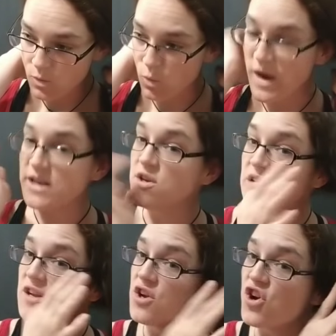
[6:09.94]
when you
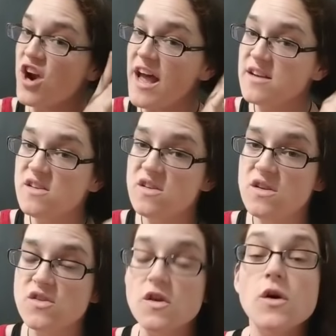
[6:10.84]
need to correct.
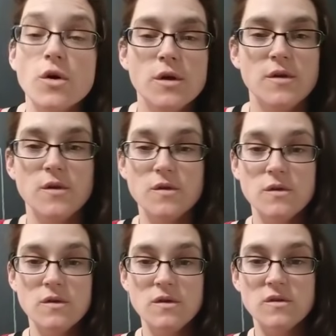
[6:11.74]
So
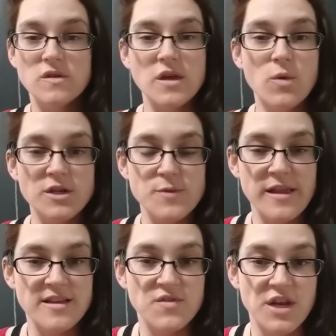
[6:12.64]
you watched my
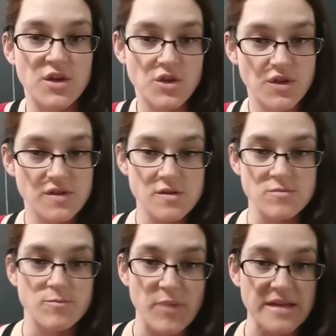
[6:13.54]
last video, you did
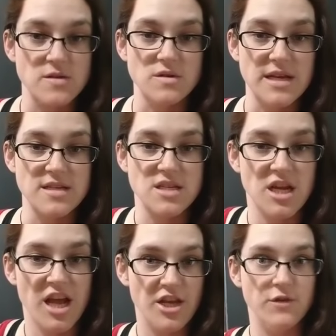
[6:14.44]
some basal
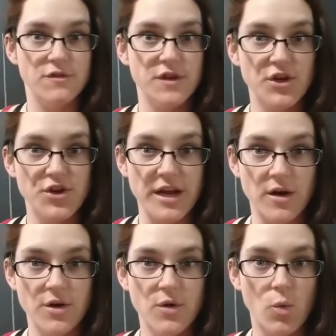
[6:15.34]
testing, and you figured
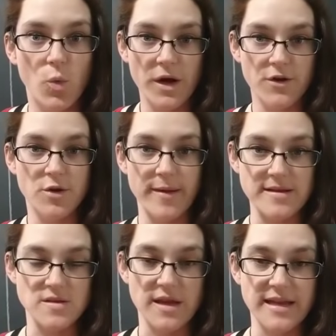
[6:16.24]
out where your
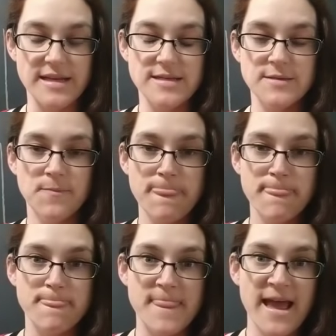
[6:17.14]
baseline is.
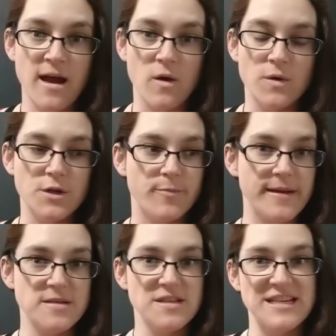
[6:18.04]
Now, your
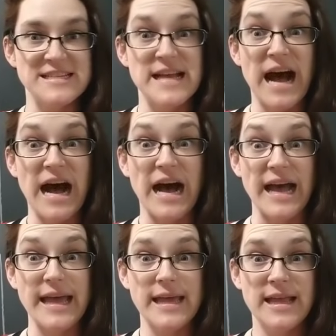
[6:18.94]
baseline is high,